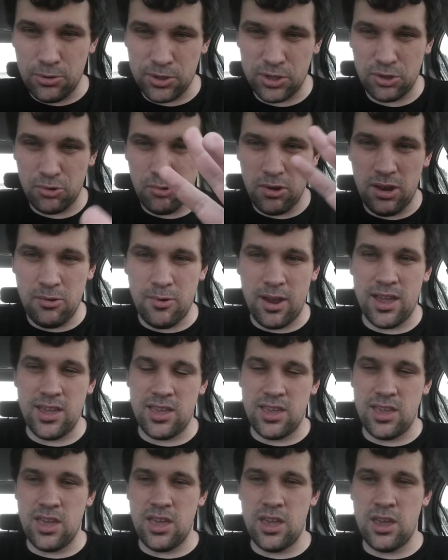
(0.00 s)
little screen right
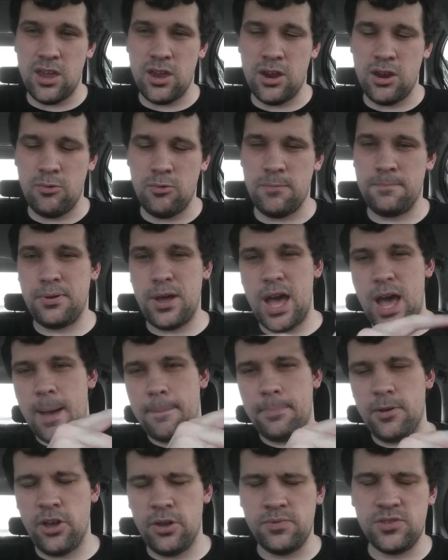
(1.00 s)
here with
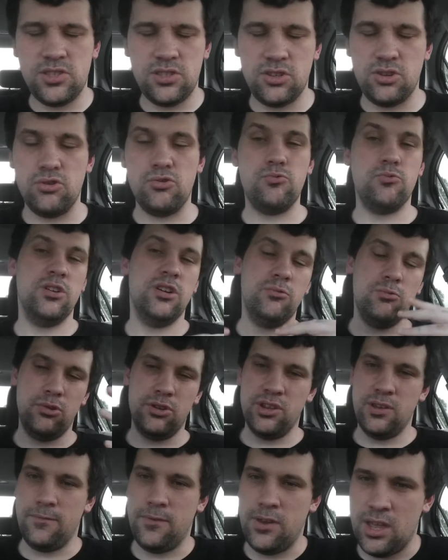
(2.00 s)
pop-ups to
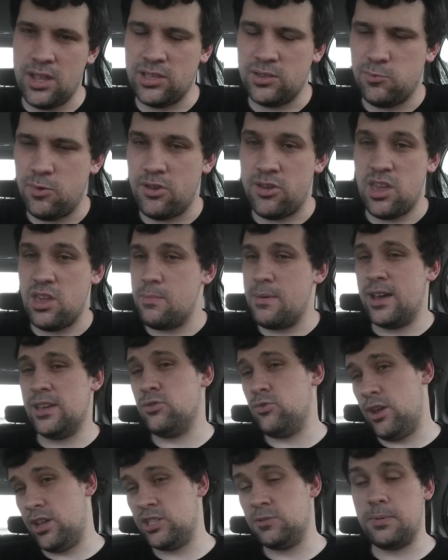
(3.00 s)
real-world events where he might
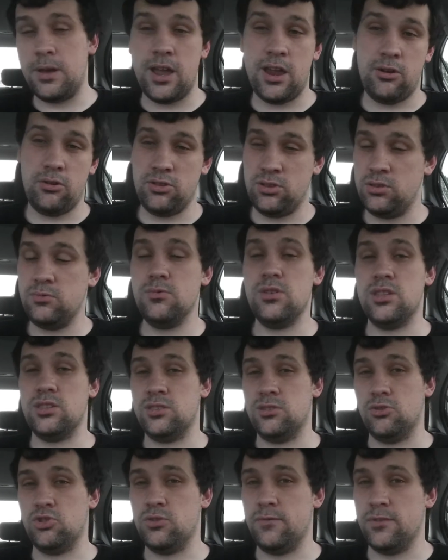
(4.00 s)
transpire in
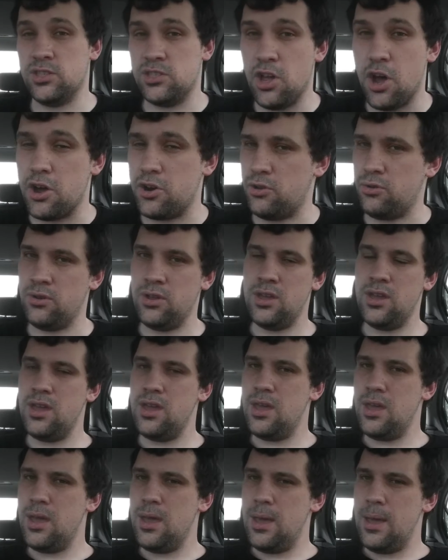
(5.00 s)
search of his daughter.
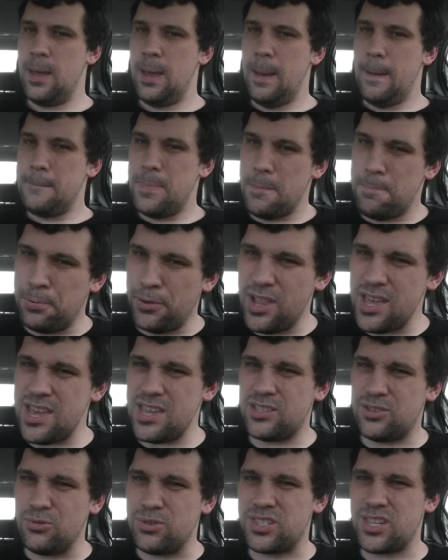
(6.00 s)
But
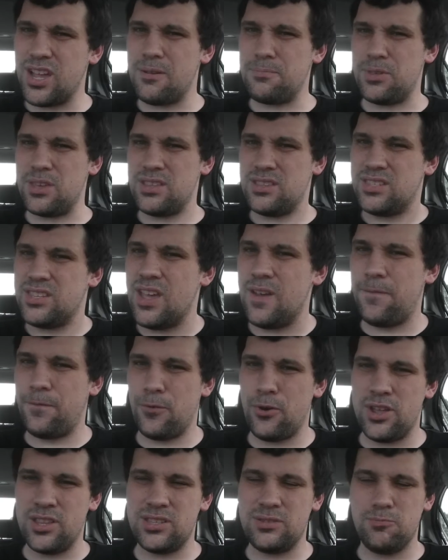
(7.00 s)
please do something
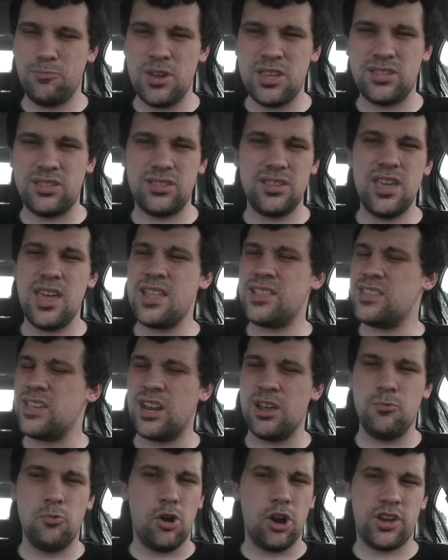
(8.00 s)
different. It
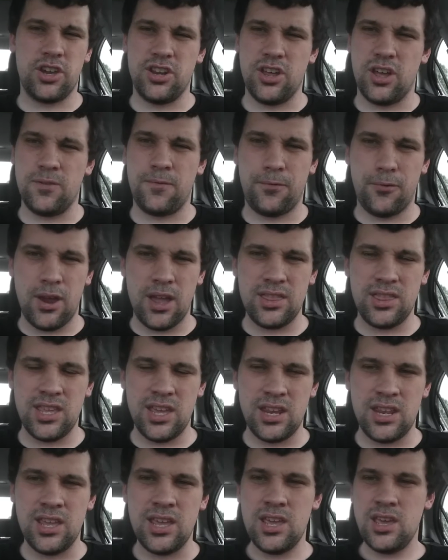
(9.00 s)
didn't work in
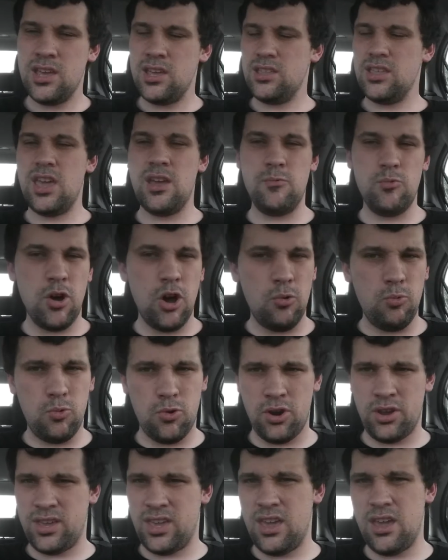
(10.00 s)
Unfriended. It won't
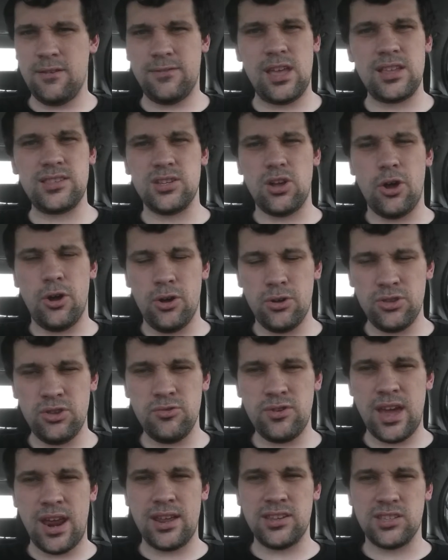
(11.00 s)
work here if that's all
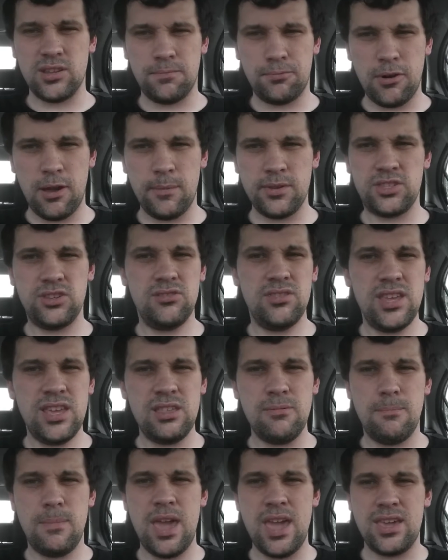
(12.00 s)
you got as the premise. You need
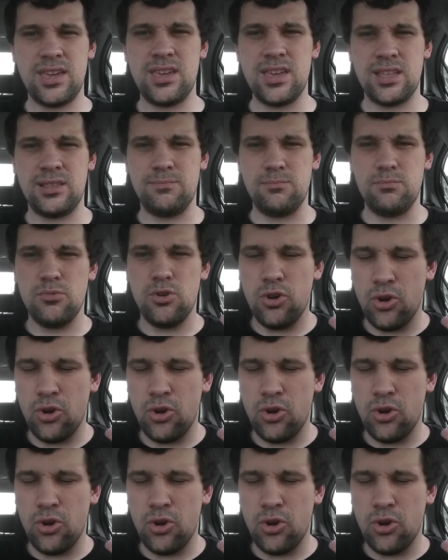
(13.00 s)
to make it